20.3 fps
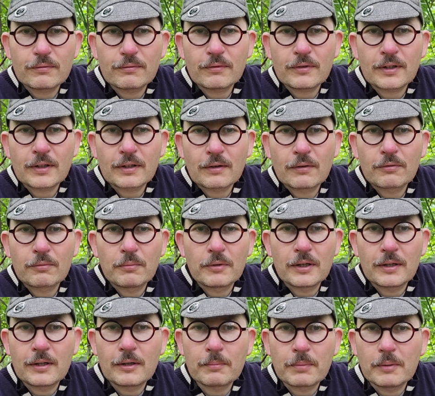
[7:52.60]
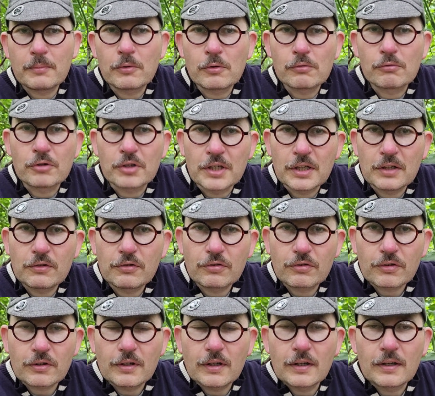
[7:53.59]
it gives me a little bit more reach,
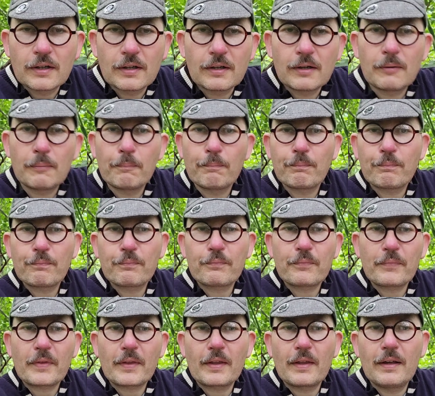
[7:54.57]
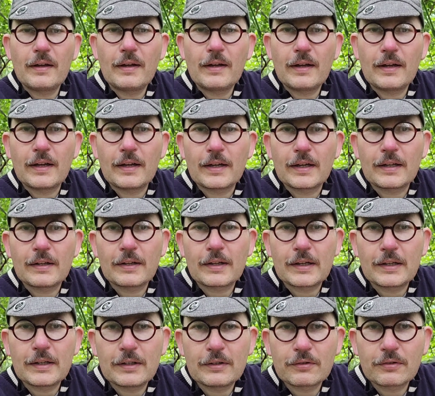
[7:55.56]
and that
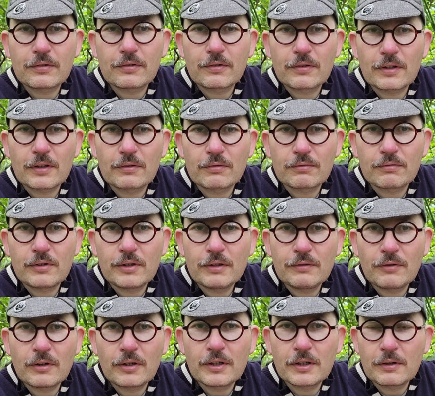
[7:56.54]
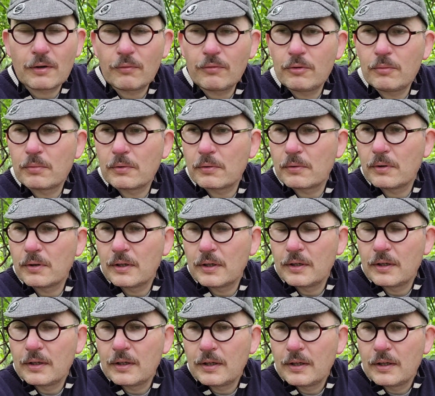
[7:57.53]
is really very comfortable.
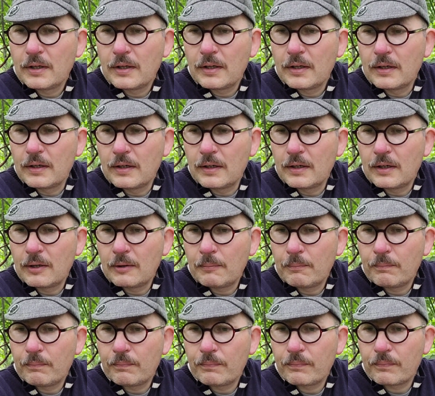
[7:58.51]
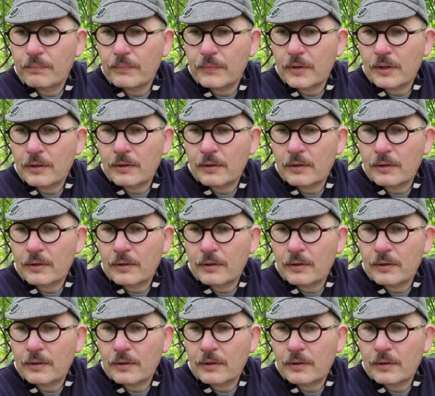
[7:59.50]
And